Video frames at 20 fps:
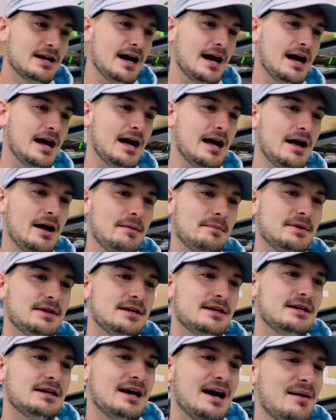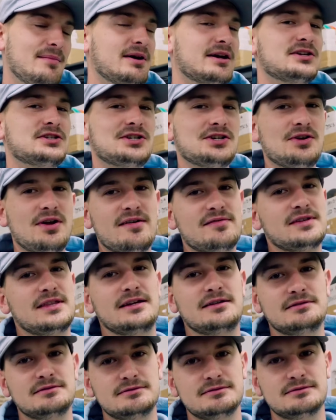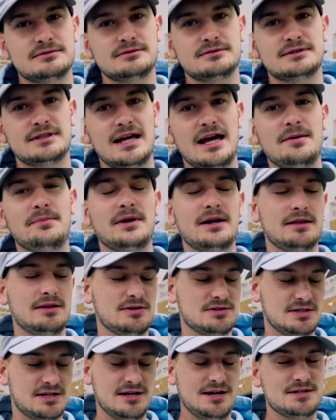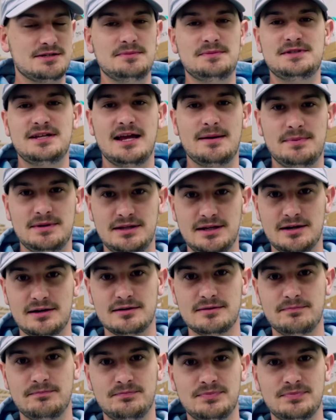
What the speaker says: I'm not going to show you everything, okay? But there's a custom stamp in there.